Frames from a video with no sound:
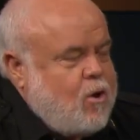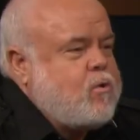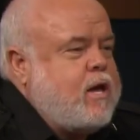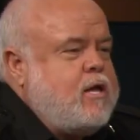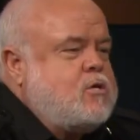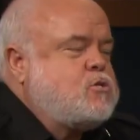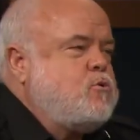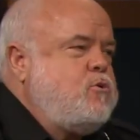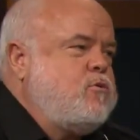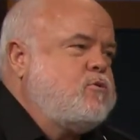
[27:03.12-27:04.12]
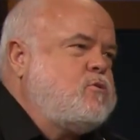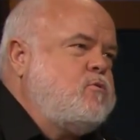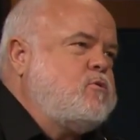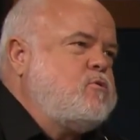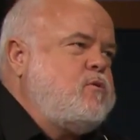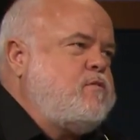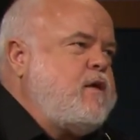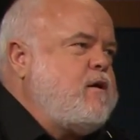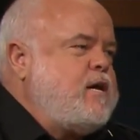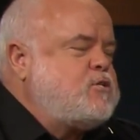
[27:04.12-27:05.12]
to me. Okay, so you so so you're
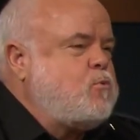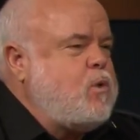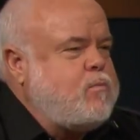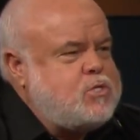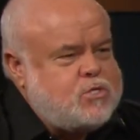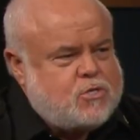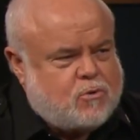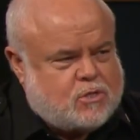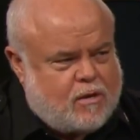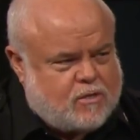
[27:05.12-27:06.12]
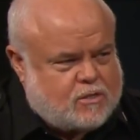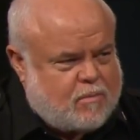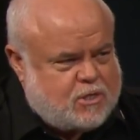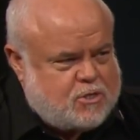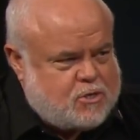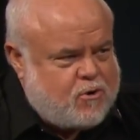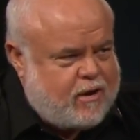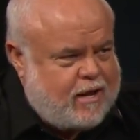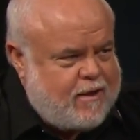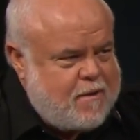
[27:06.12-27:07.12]
there, and so where was your? Tell us about your
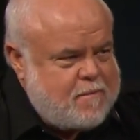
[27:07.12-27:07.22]
journey